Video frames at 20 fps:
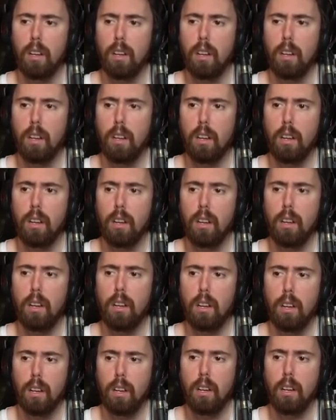
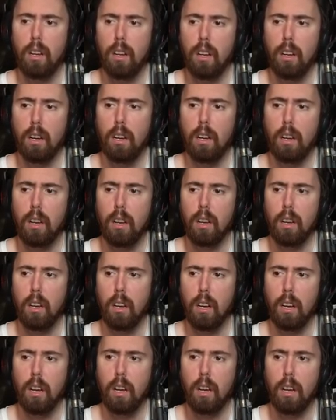
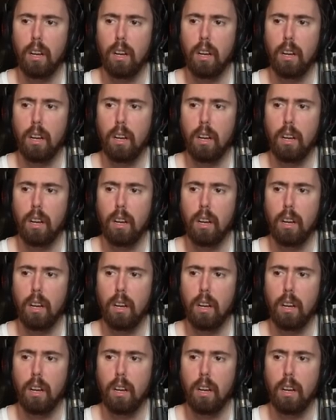(not speaking)